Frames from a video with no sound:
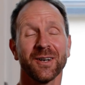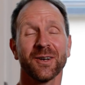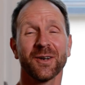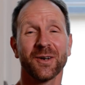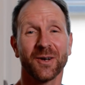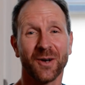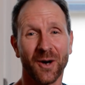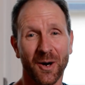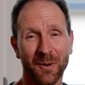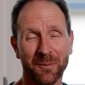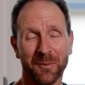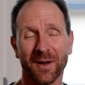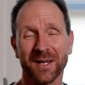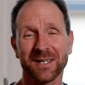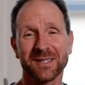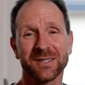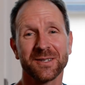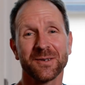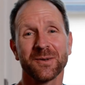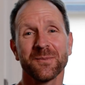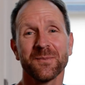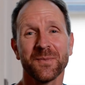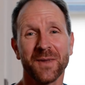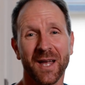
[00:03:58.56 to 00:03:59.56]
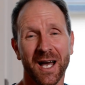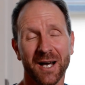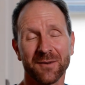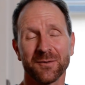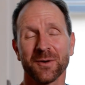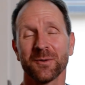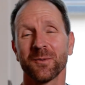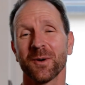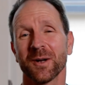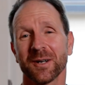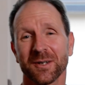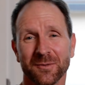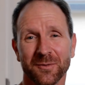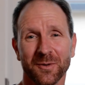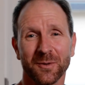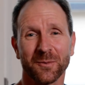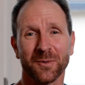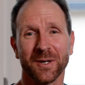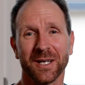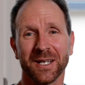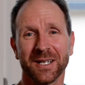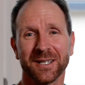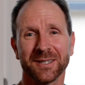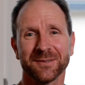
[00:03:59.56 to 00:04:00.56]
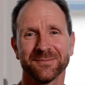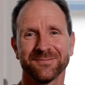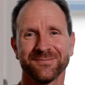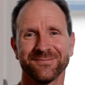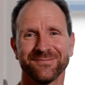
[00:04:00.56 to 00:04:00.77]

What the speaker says: God bless you. Have a wonderful week.